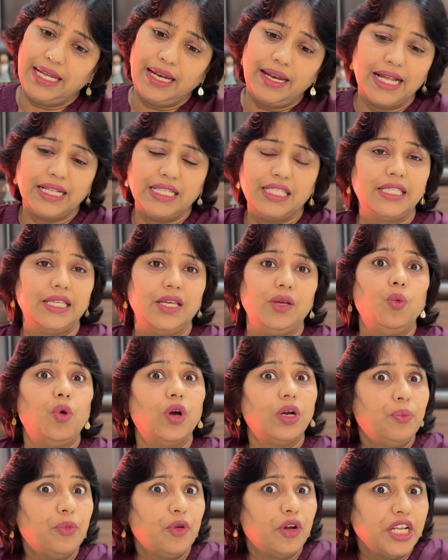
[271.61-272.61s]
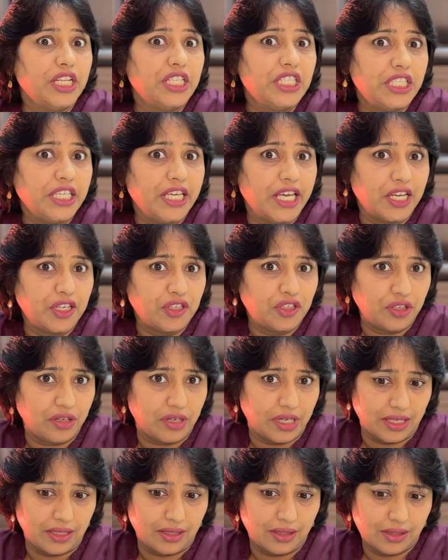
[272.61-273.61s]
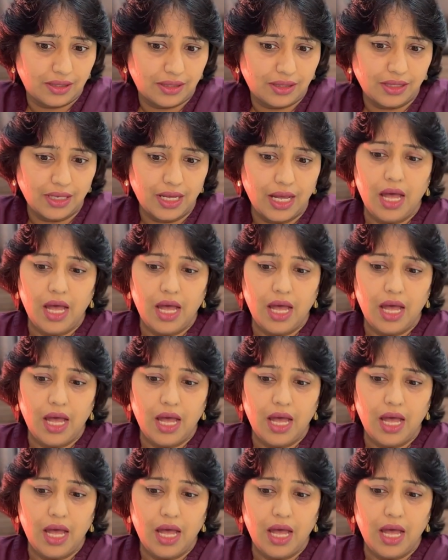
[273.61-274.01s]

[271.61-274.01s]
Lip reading: let's see what pronunciation is.